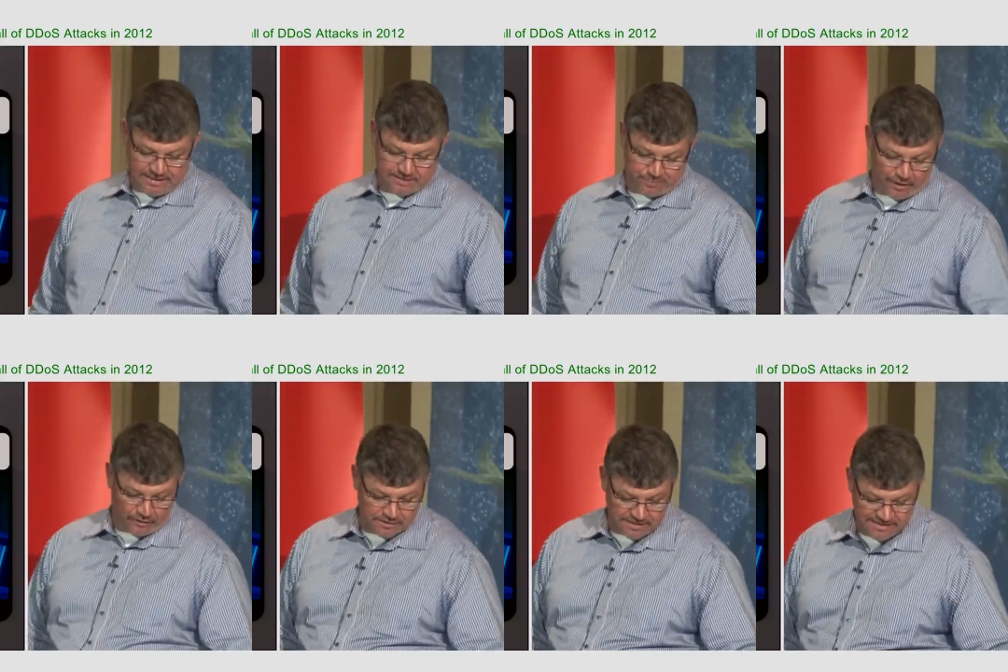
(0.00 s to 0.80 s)
his
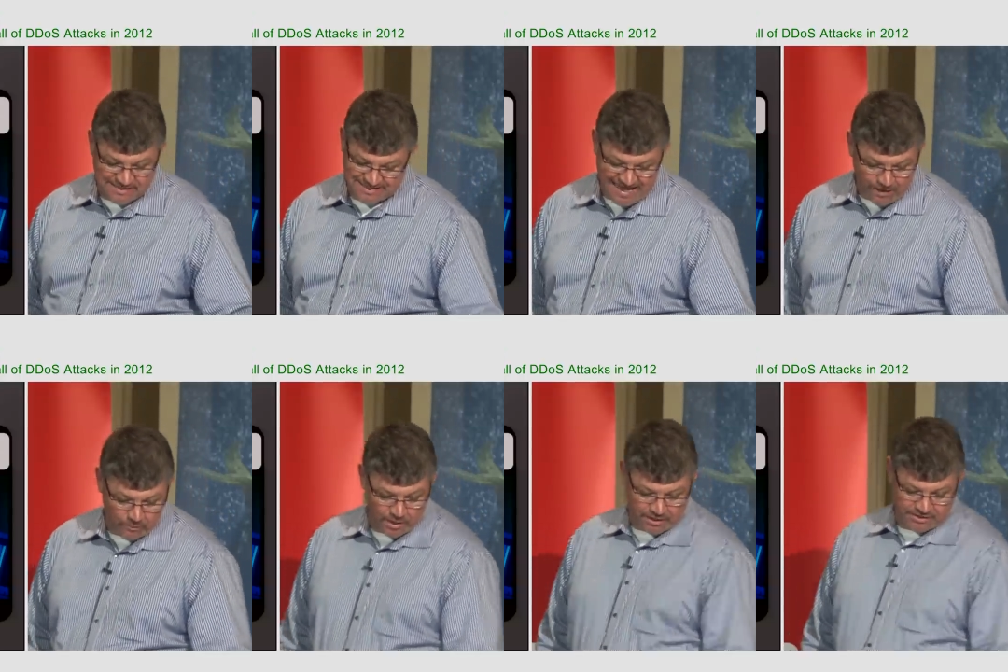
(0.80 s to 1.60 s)
priorities, his
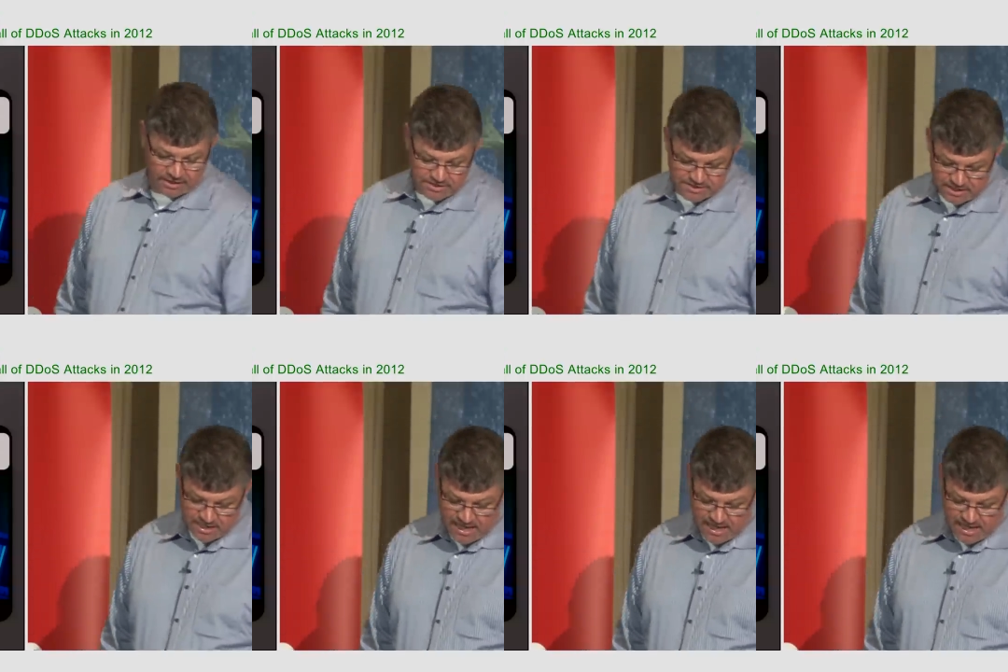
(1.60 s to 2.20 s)
network does.